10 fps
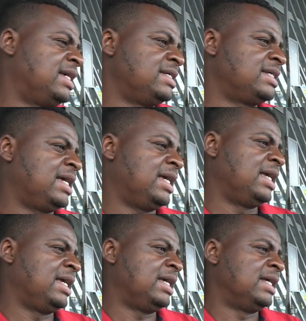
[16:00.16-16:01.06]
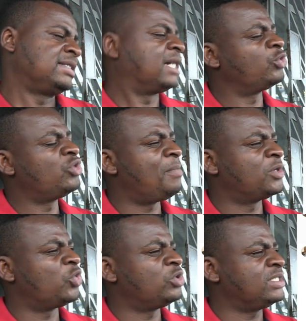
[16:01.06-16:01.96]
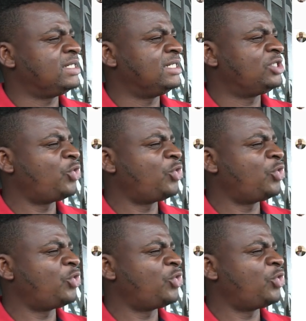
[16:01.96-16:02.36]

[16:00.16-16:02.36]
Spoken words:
and jega. Saka tungunda madoguti